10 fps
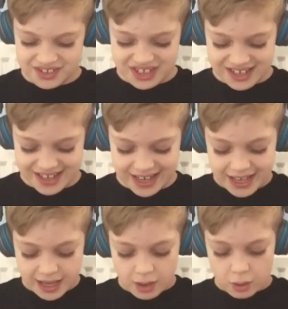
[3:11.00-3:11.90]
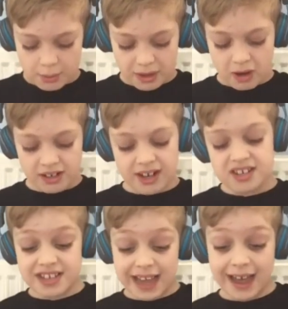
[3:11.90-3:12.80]
see it. We got a
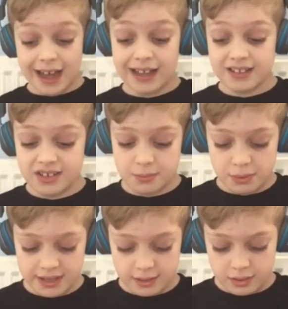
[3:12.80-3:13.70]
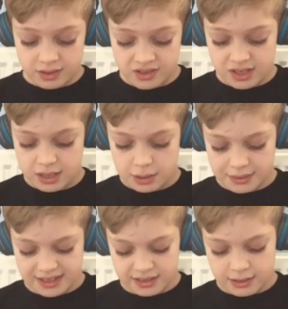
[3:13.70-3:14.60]
nice cat. Pretty good.
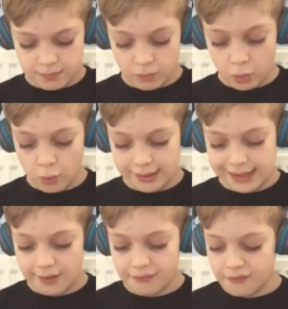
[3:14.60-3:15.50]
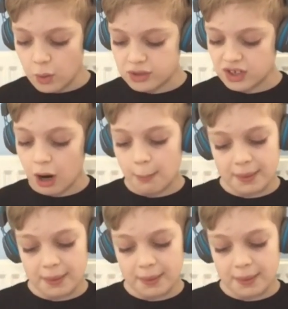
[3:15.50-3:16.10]
We can. Oh, we can have four darn